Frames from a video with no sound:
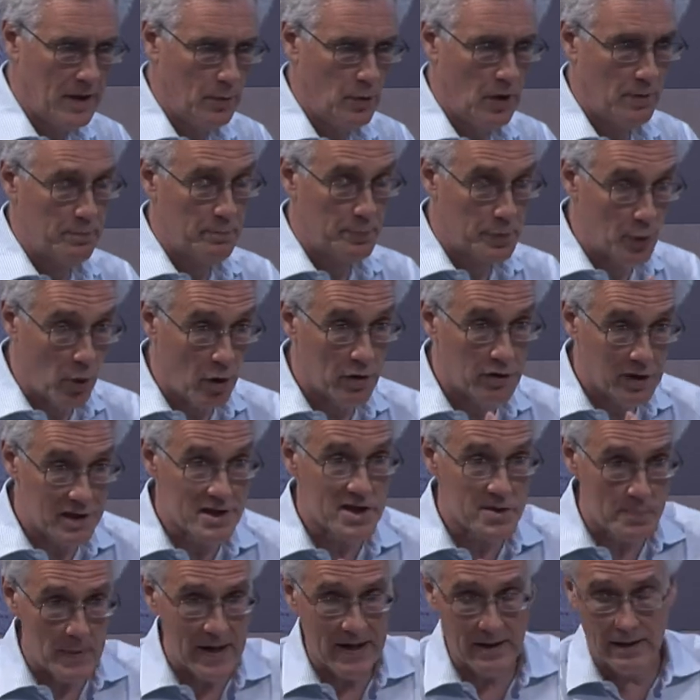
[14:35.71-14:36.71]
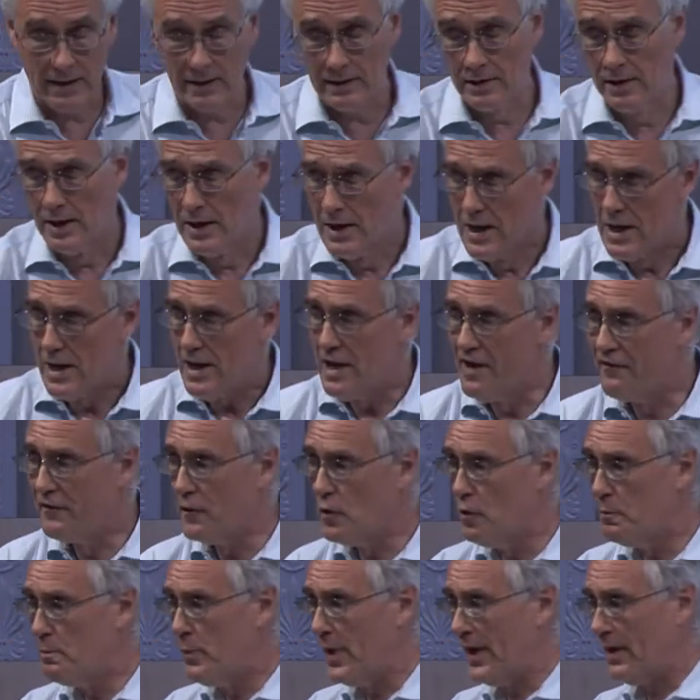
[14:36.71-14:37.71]
Well, broadly speaking, if
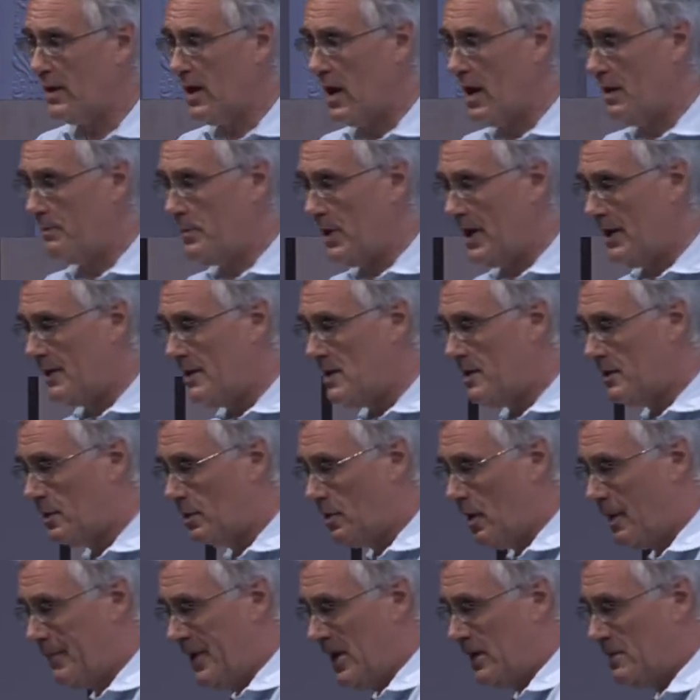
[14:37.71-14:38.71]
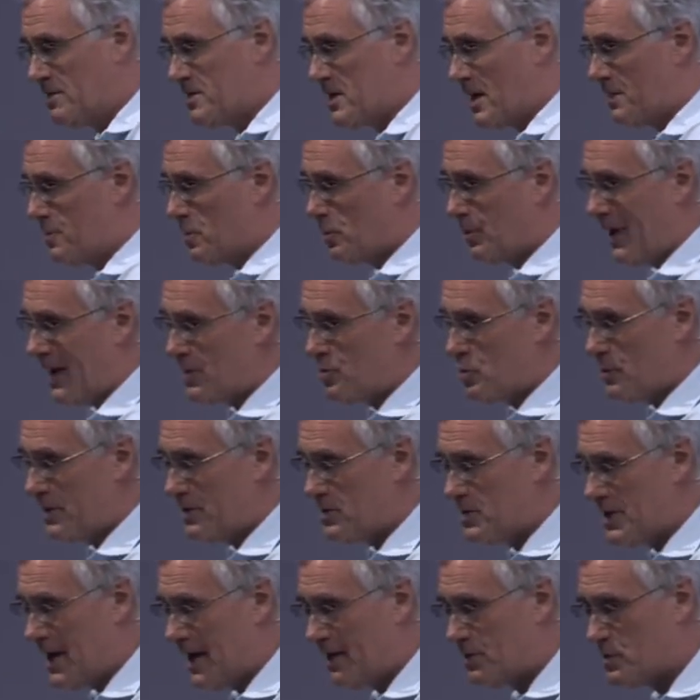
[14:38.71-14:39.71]
you pick up an economics
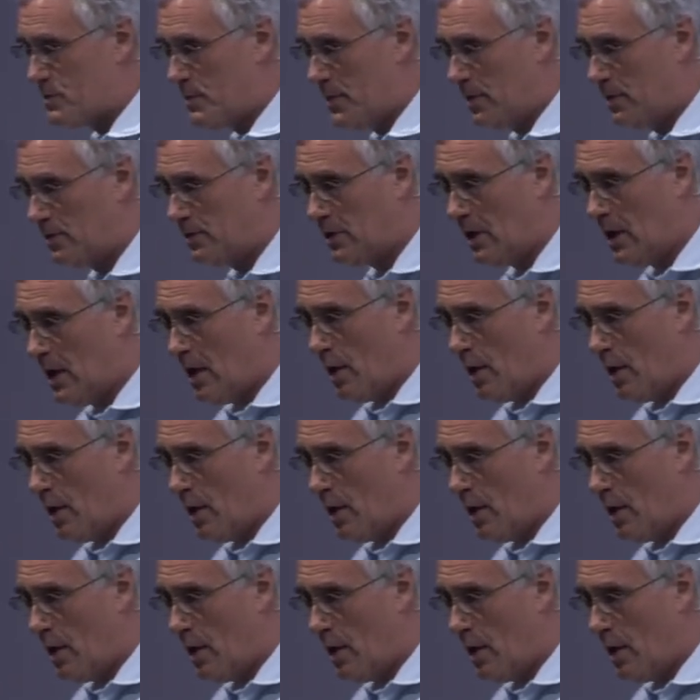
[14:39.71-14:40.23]
undergraduate textbook,